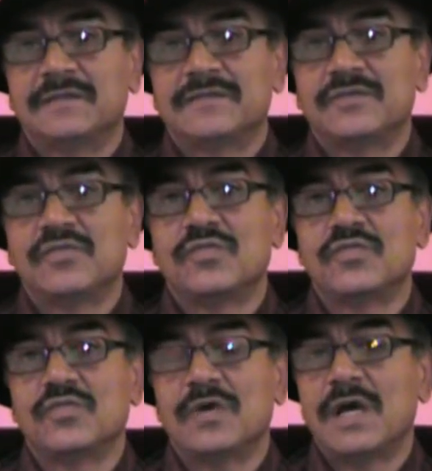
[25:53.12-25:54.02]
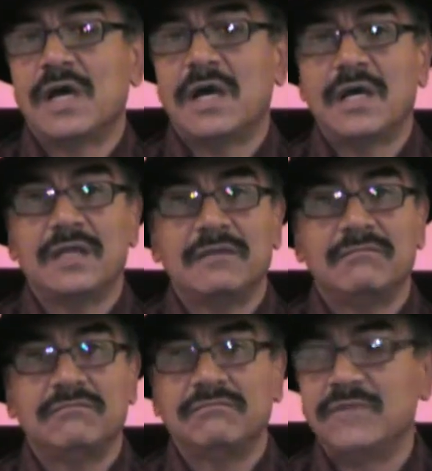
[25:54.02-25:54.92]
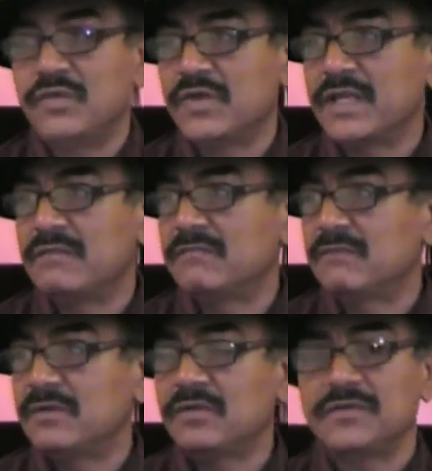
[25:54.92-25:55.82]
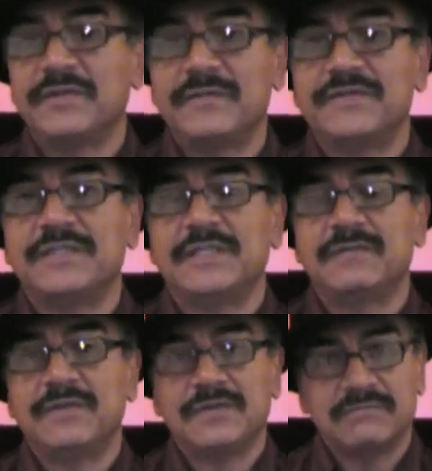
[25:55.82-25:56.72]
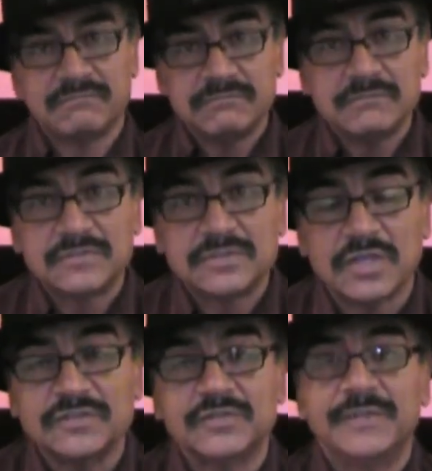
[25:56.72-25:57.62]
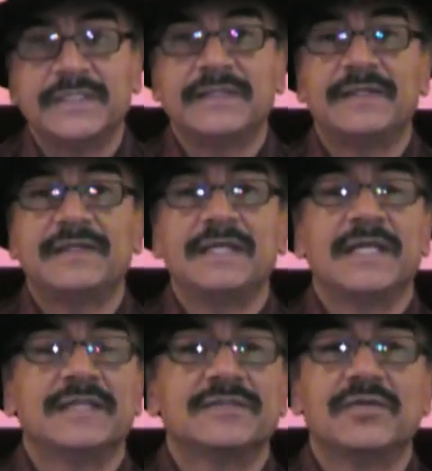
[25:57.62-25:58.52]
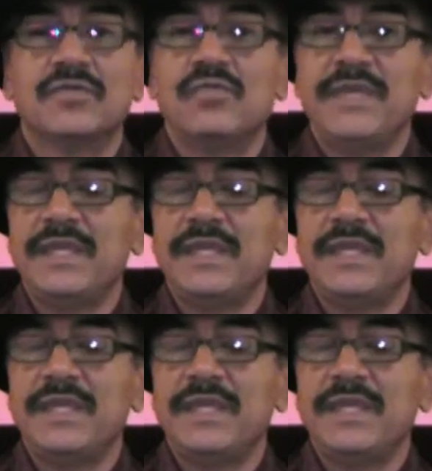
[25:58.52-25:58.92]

So you can go to the museum, you can talk to me in there, and so